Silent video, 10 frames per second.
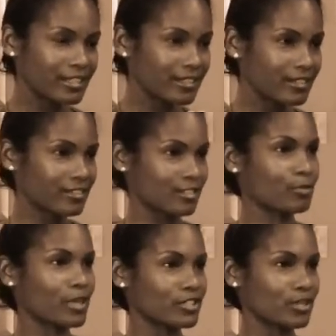this is a
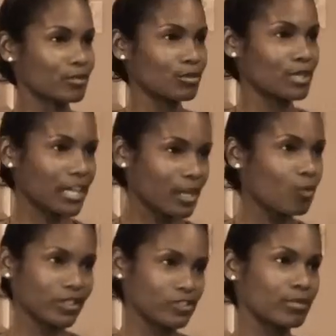project I'm doing, and I
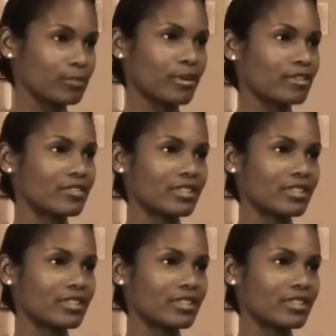want you to be a part of it.